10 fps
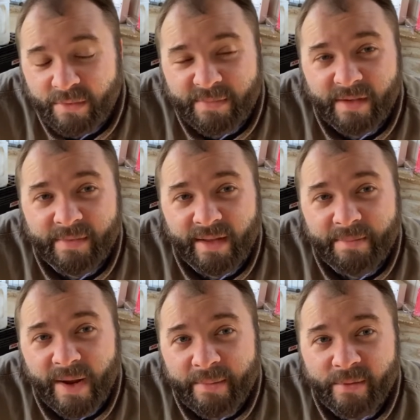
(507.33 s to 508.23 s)
with something
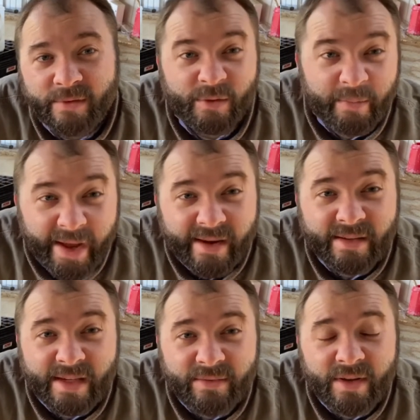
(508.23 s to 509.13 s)
like peppers or
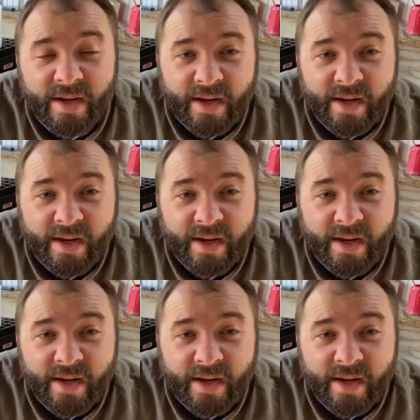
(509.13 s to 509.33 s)
tomatoes even.